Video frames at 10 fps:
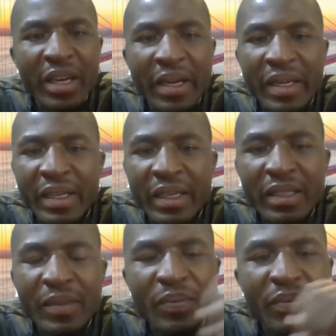
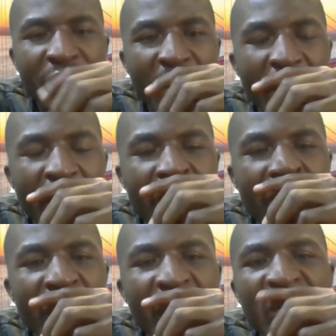areas. If
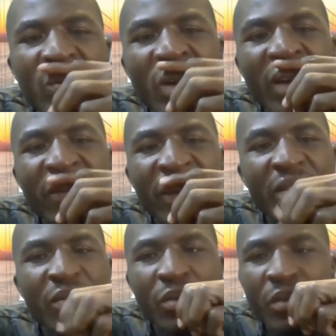you know SWAT
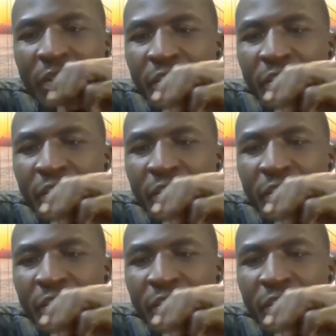fast food,